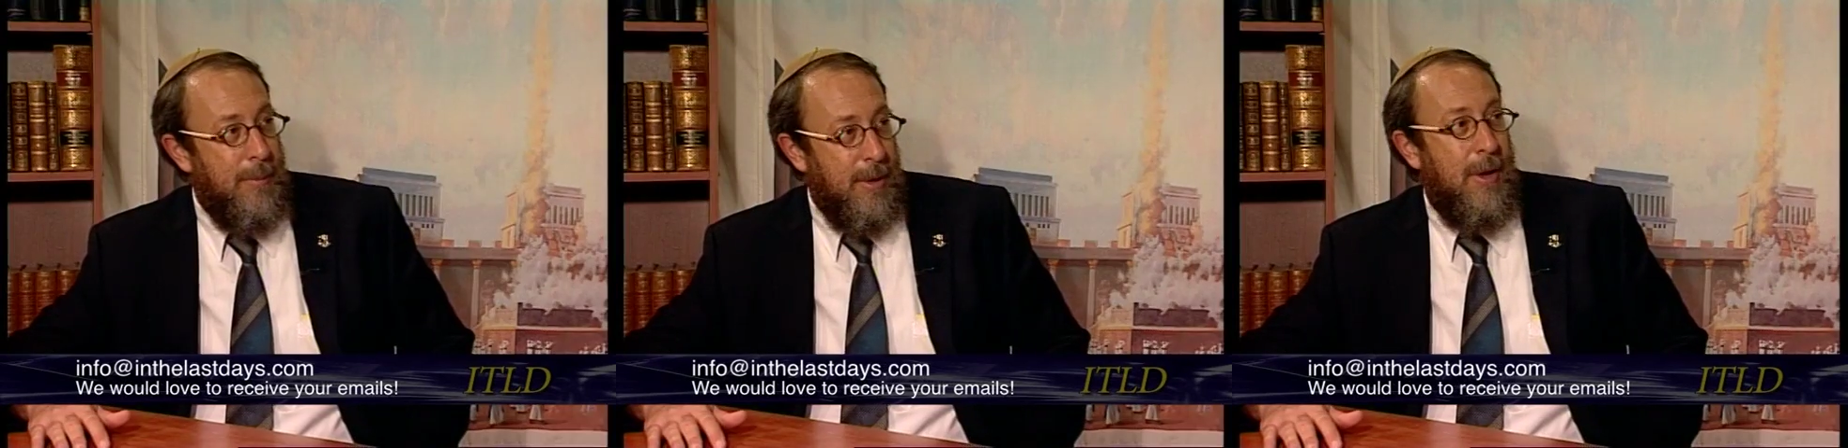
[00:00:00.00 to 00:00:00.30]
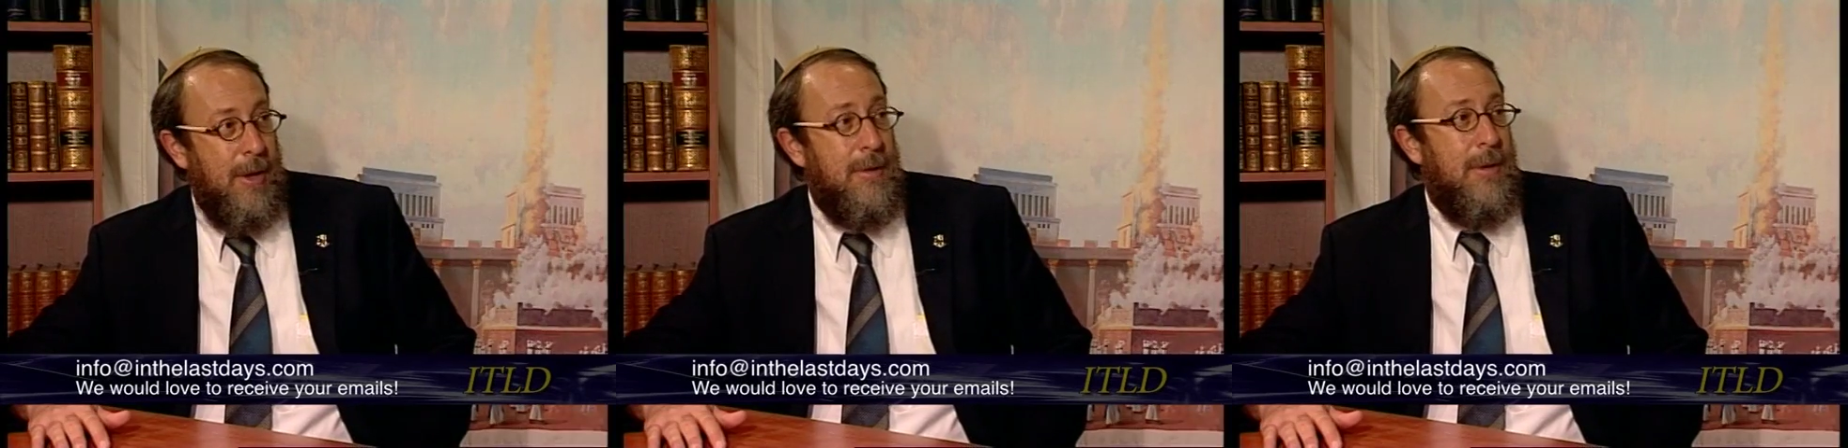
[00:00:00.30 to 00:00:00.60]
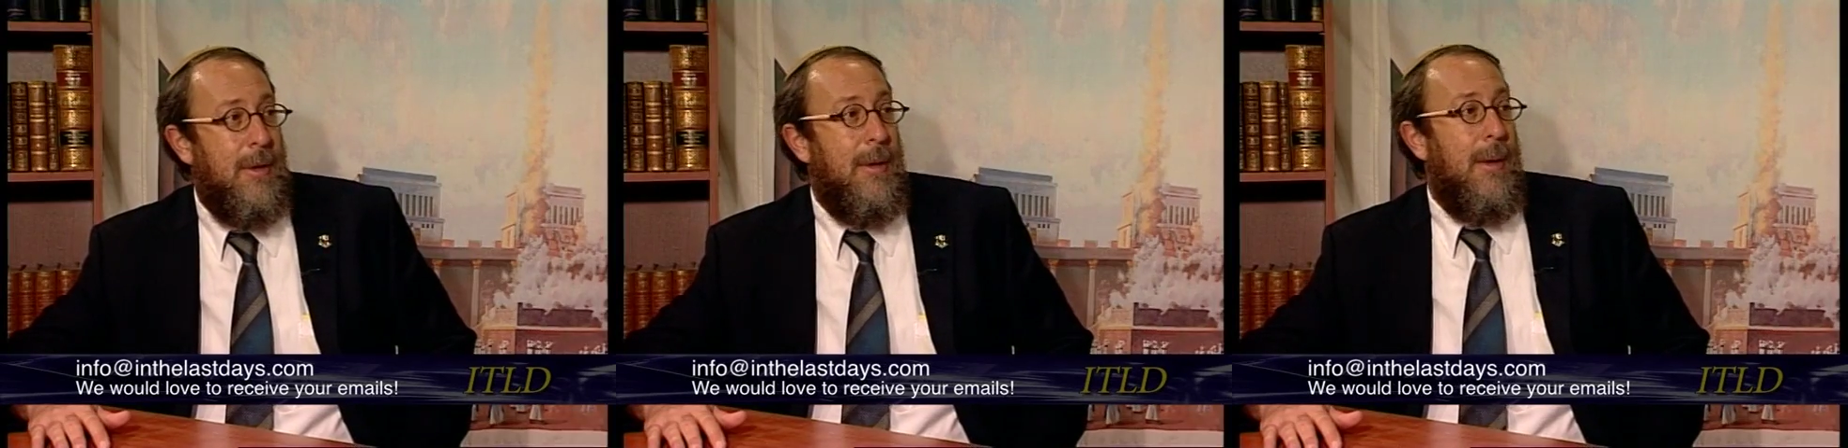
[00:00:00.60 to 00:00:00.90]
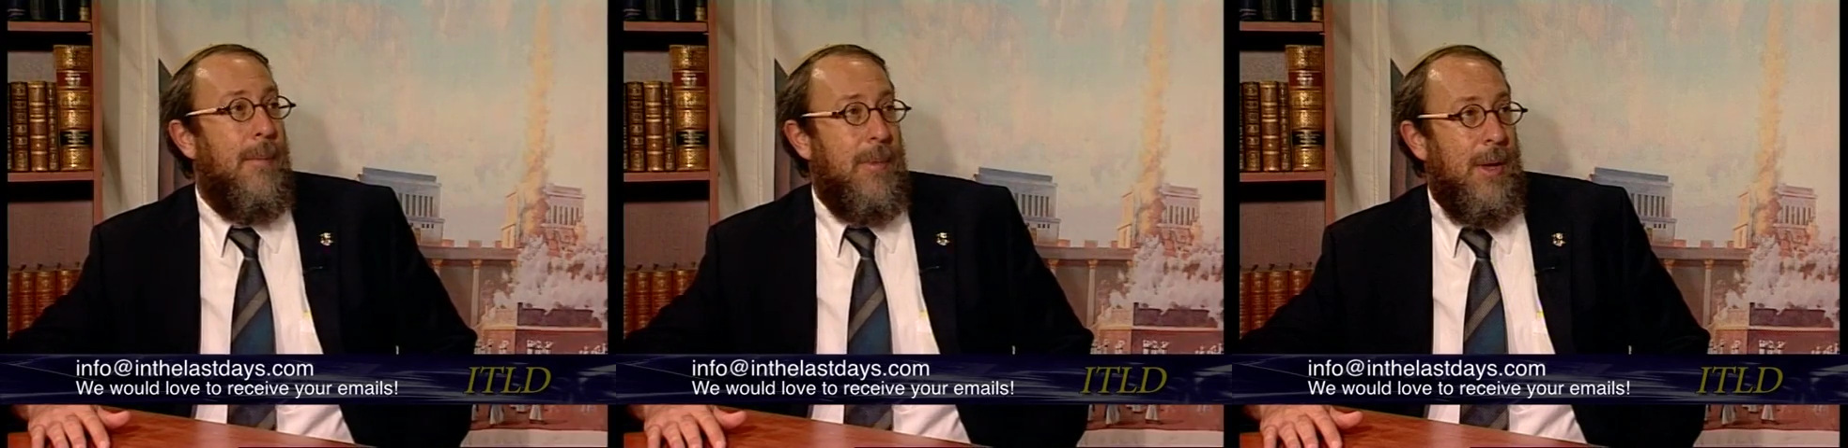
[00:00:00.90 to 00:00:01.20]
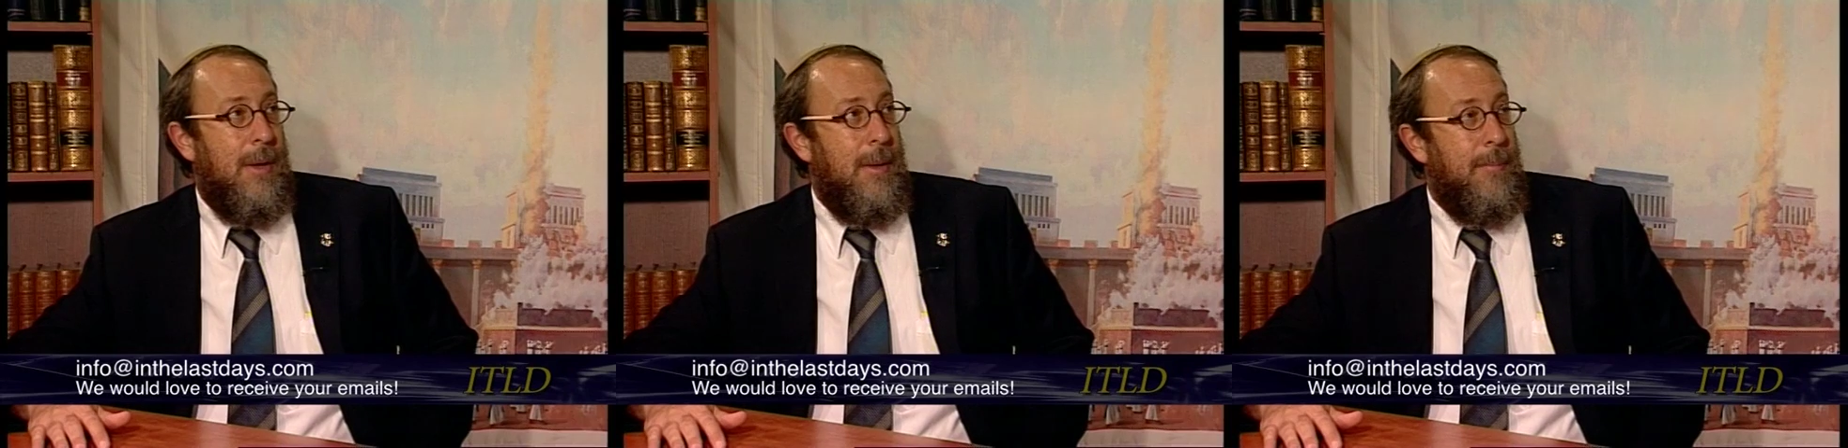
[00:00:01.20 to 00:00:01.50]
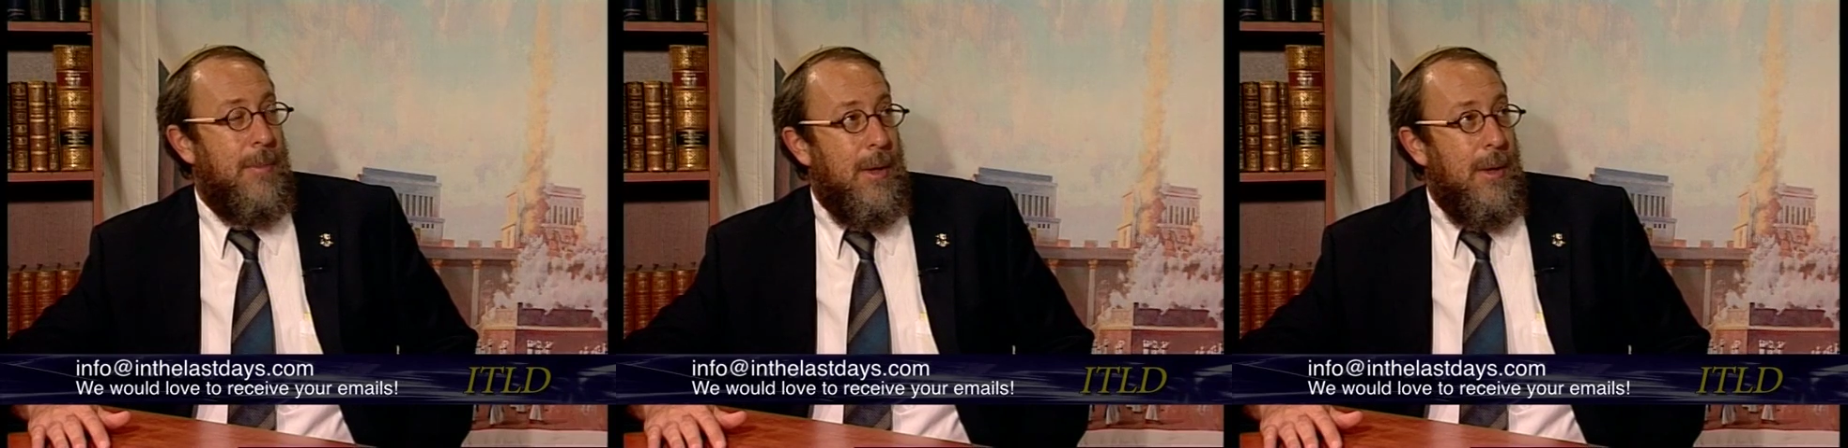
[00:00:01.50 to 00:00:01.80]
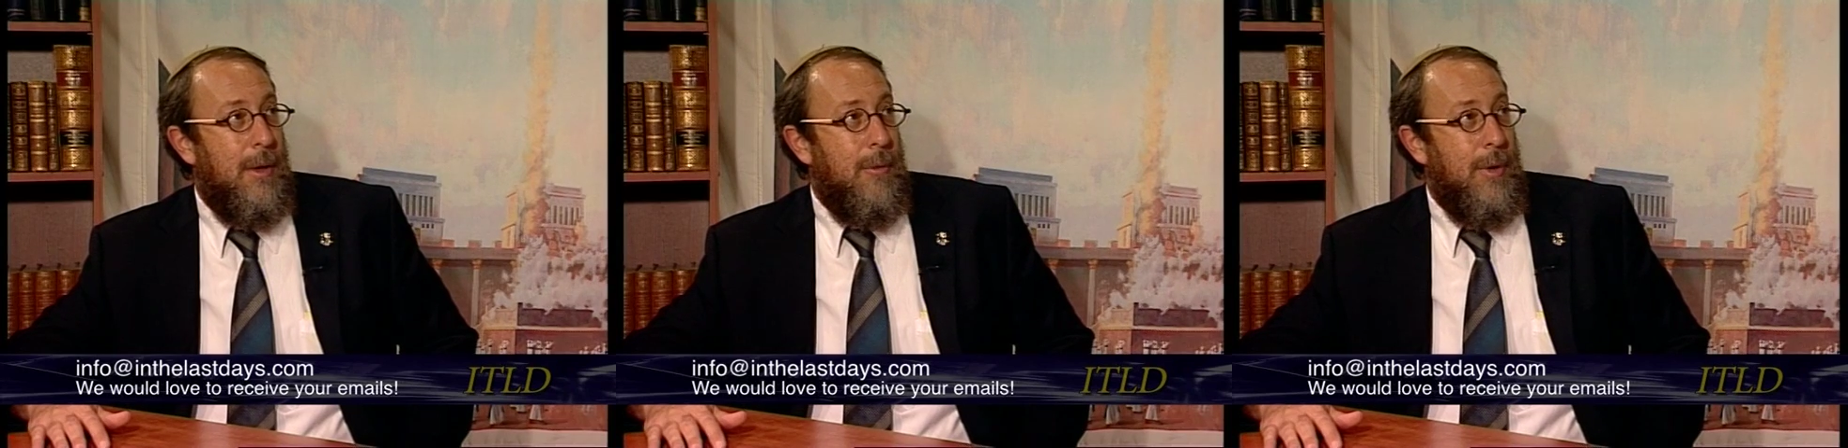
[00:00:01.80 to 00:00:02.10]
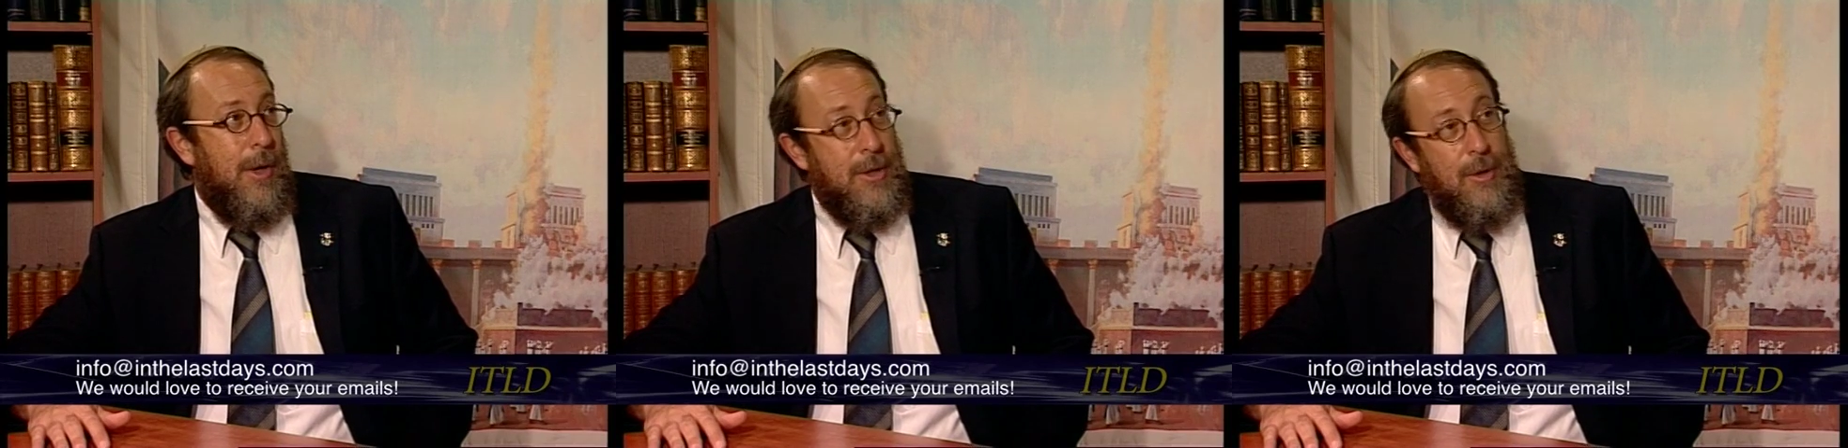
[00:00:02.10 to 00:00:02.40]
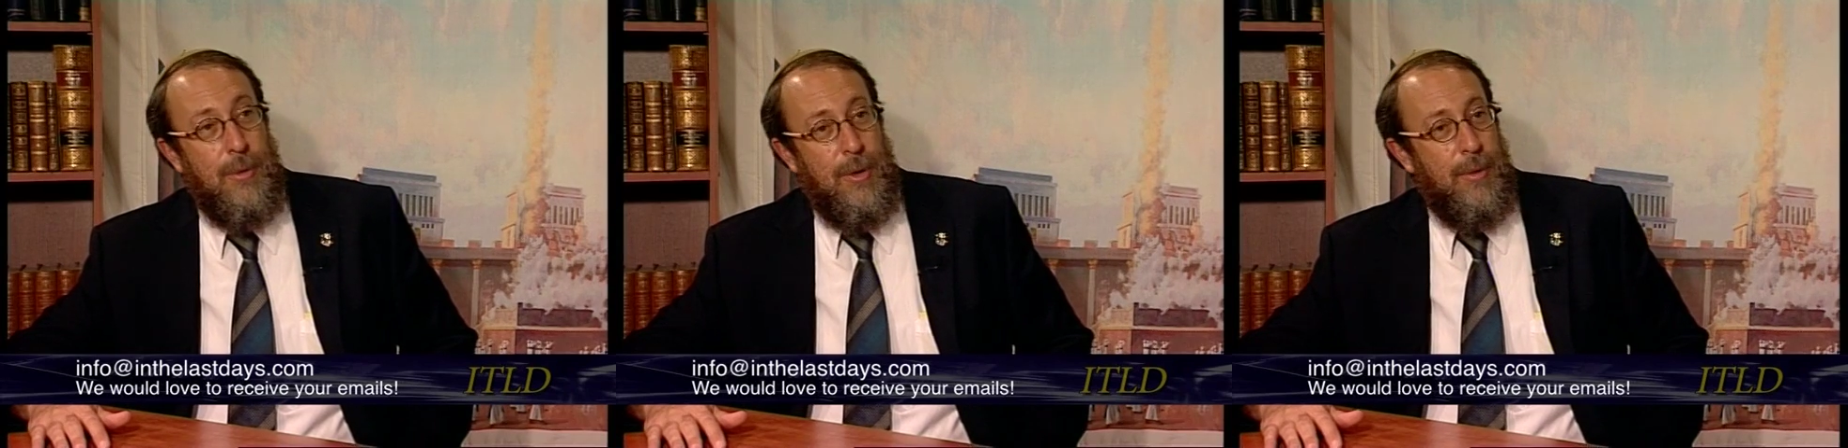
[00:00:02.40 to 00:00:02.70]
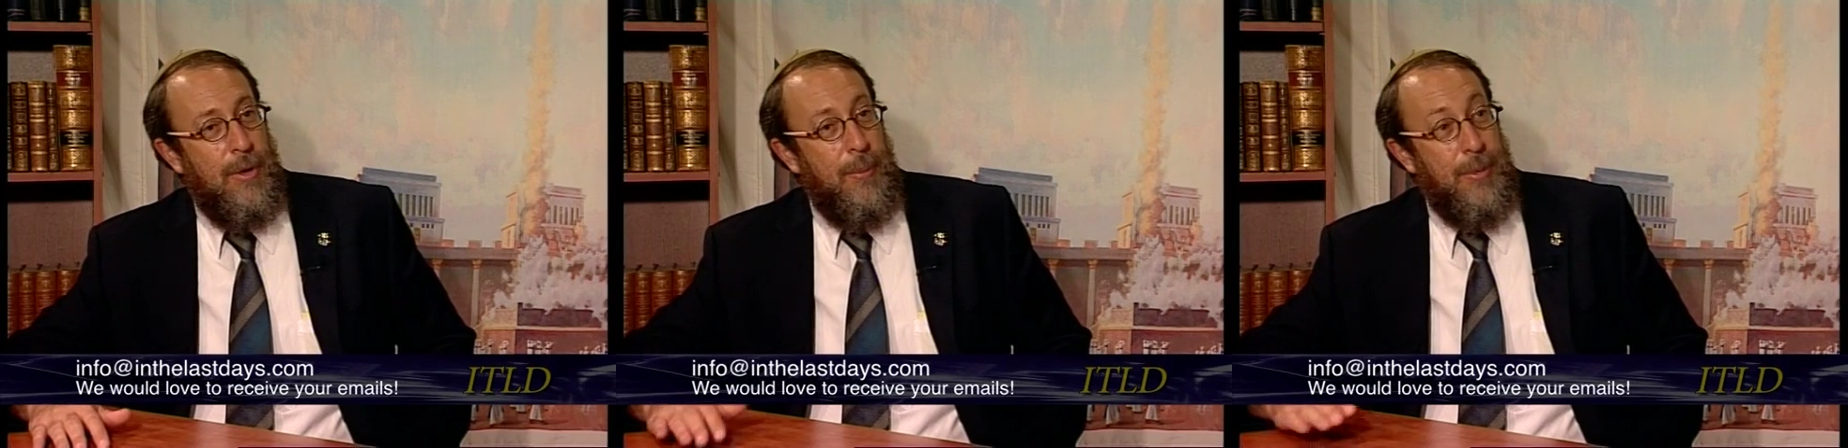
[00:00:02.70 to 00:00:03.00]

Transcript: Mayor Barkat. There